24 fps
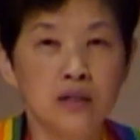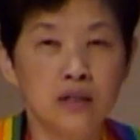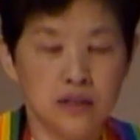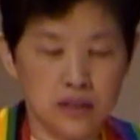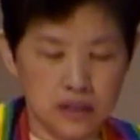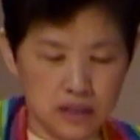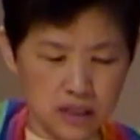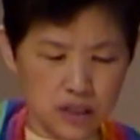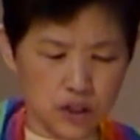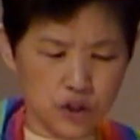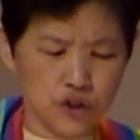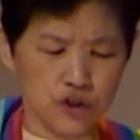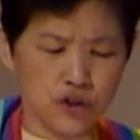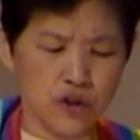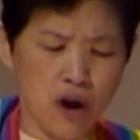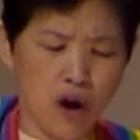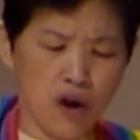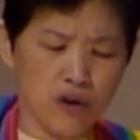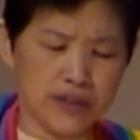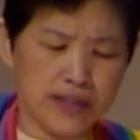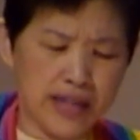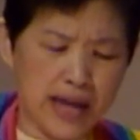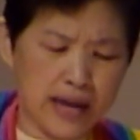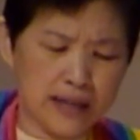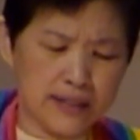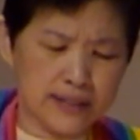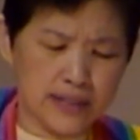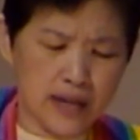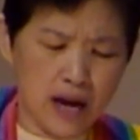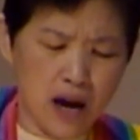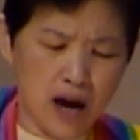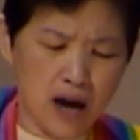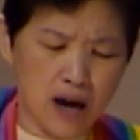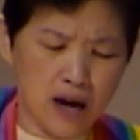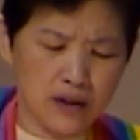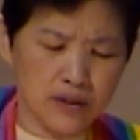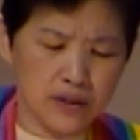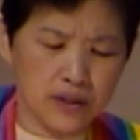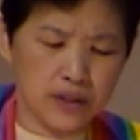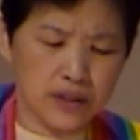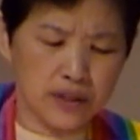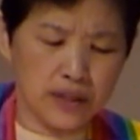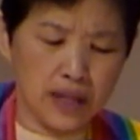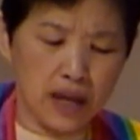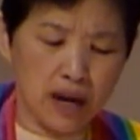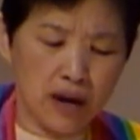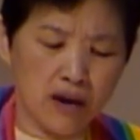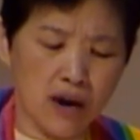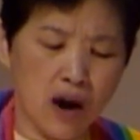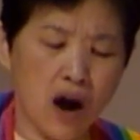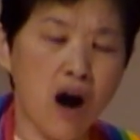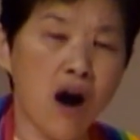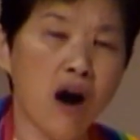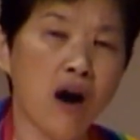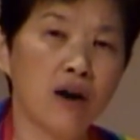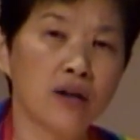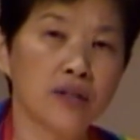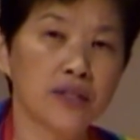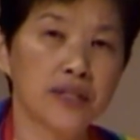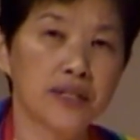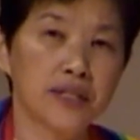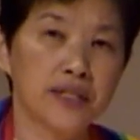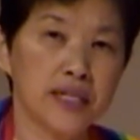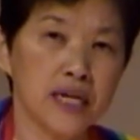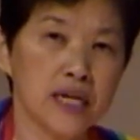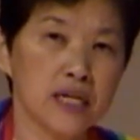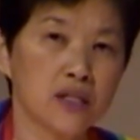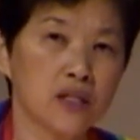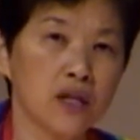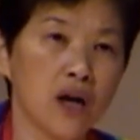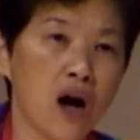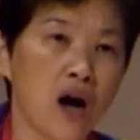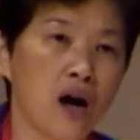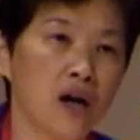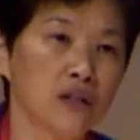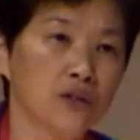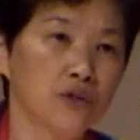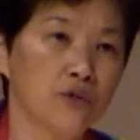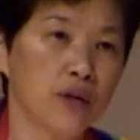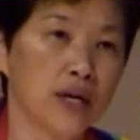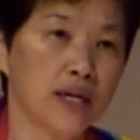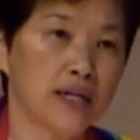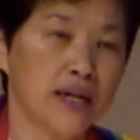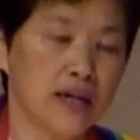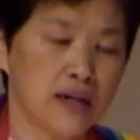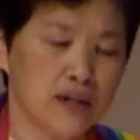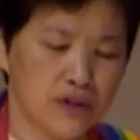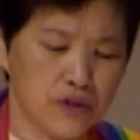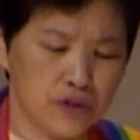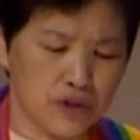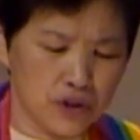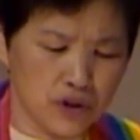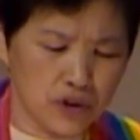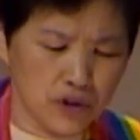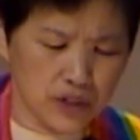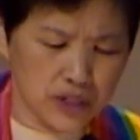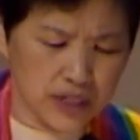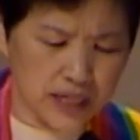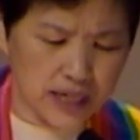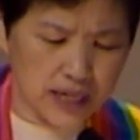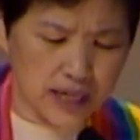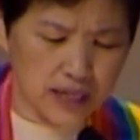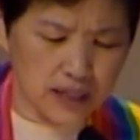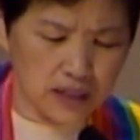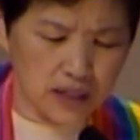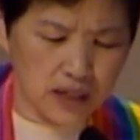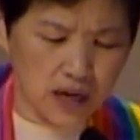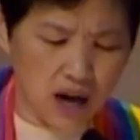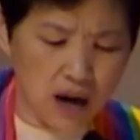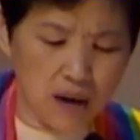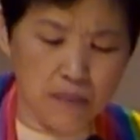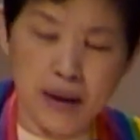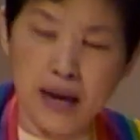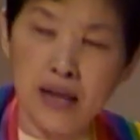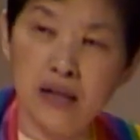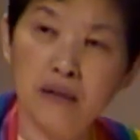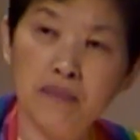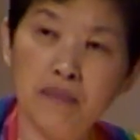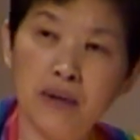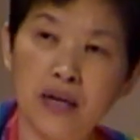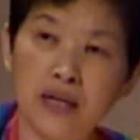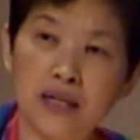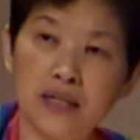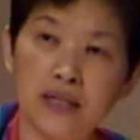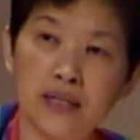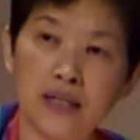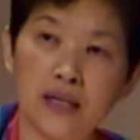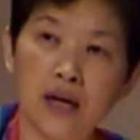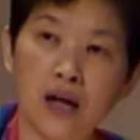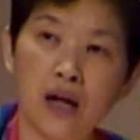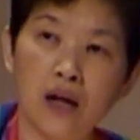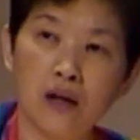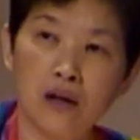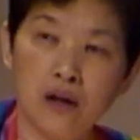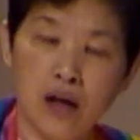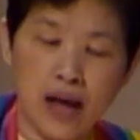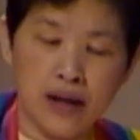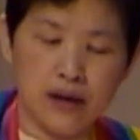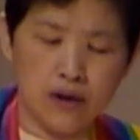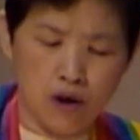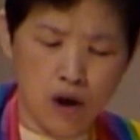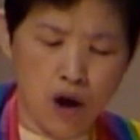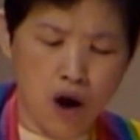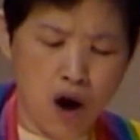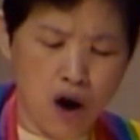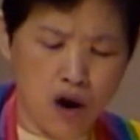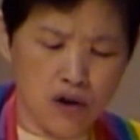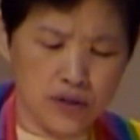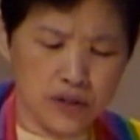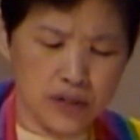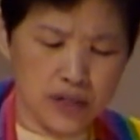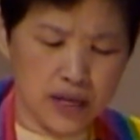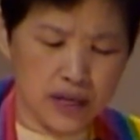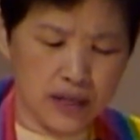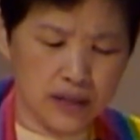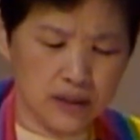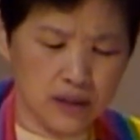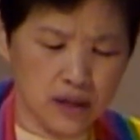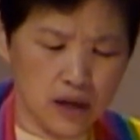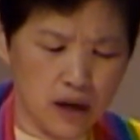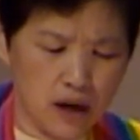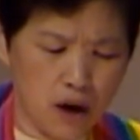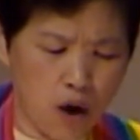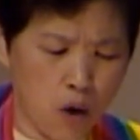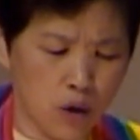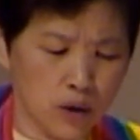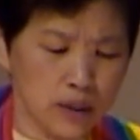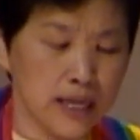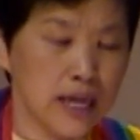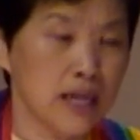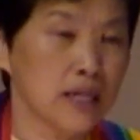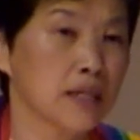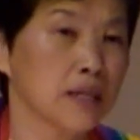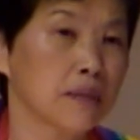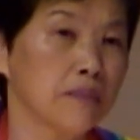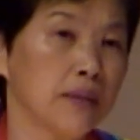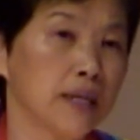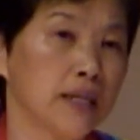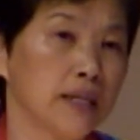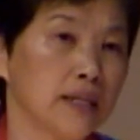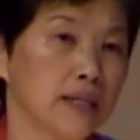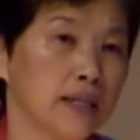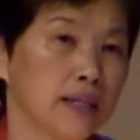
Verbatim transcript: Did you know that uh, there are 613 commandments and laws in the Old Testament?